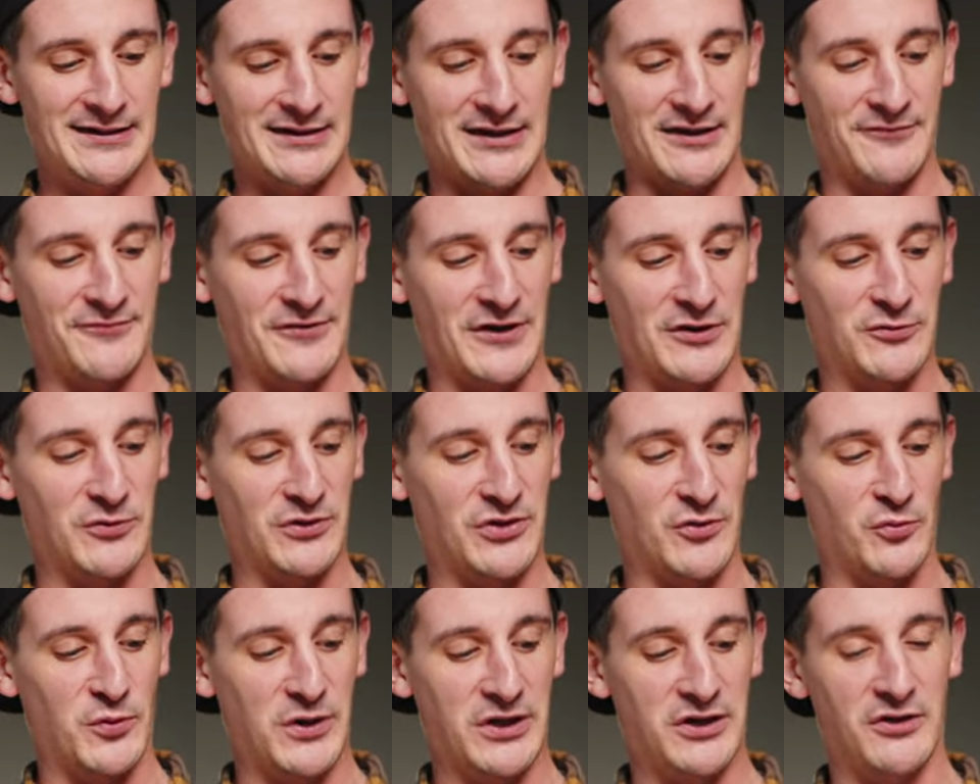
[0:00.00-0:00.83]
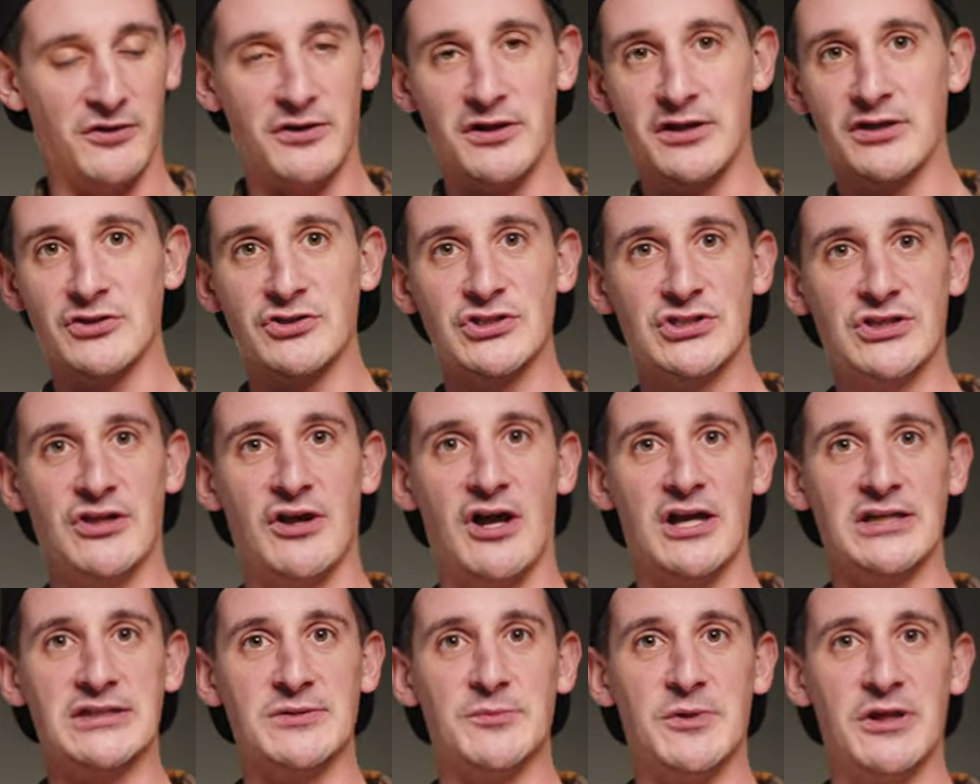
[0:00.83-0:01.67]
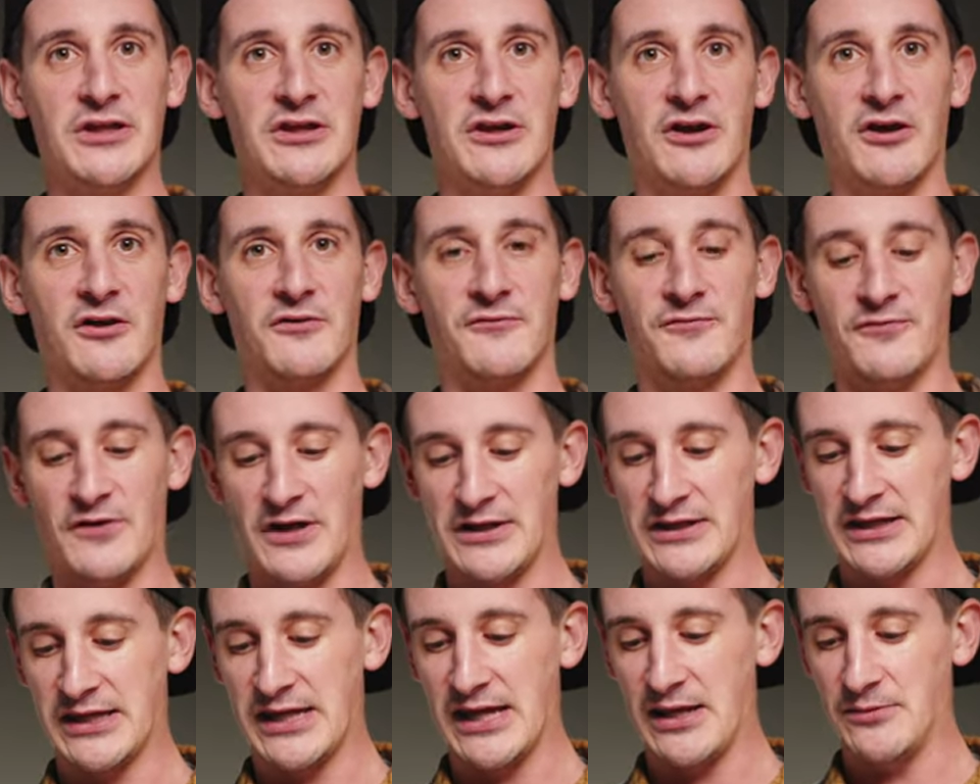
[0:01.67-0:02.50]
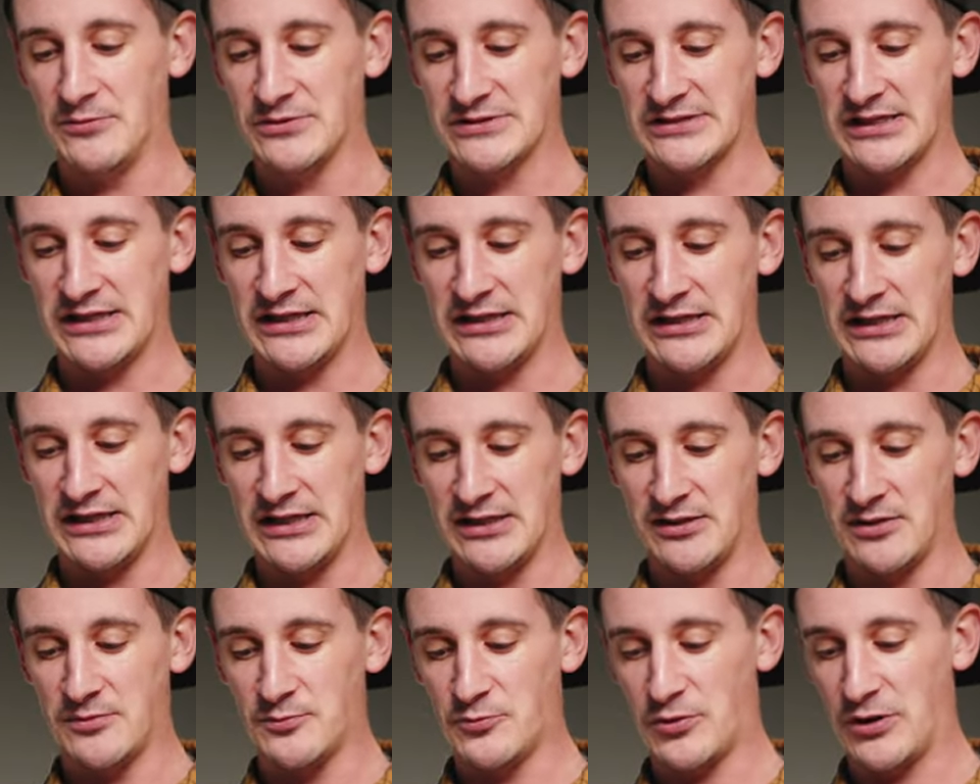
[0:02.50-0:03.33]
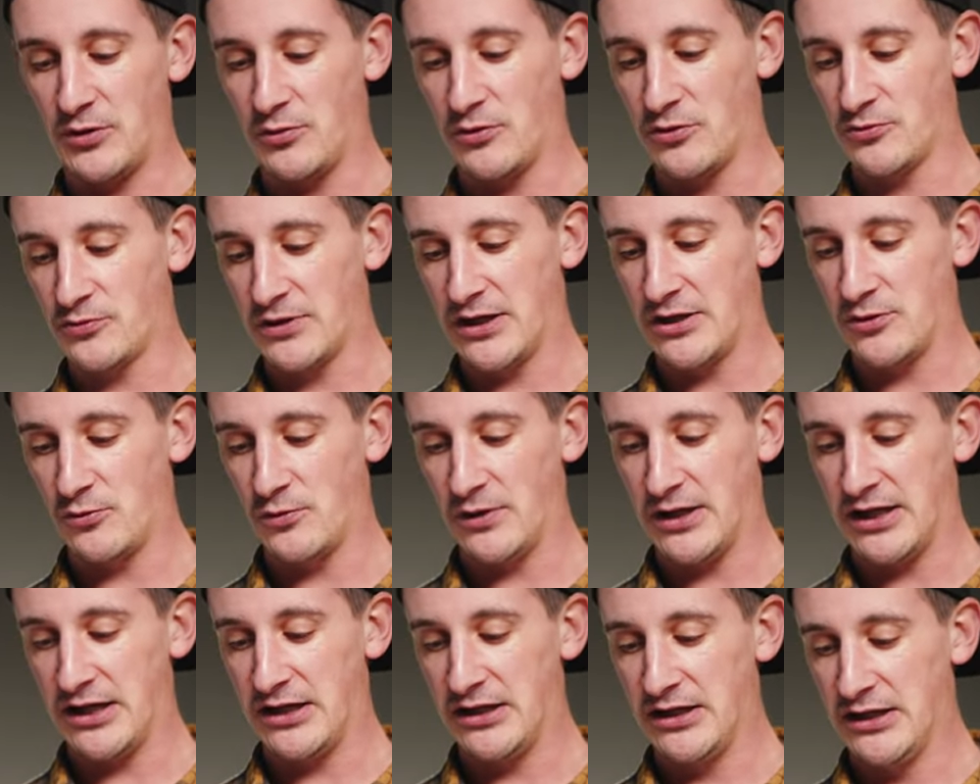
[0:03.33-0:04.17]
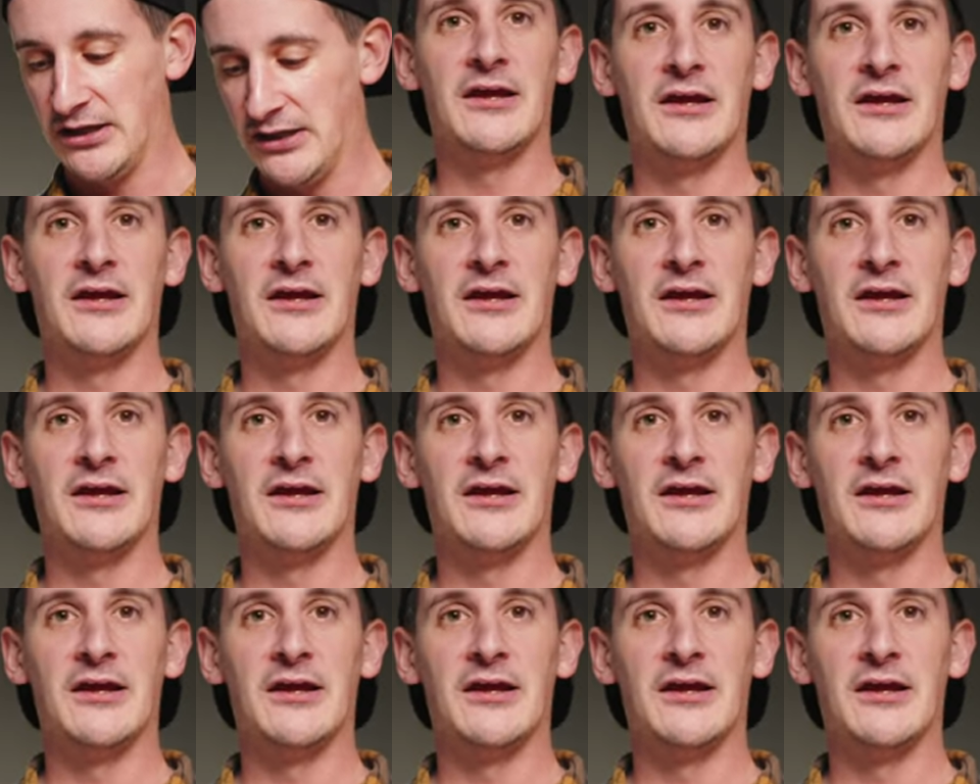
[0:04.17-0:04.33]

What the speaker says: I find with the window, you can just toss them in there and find the cables that you need pretty well right away.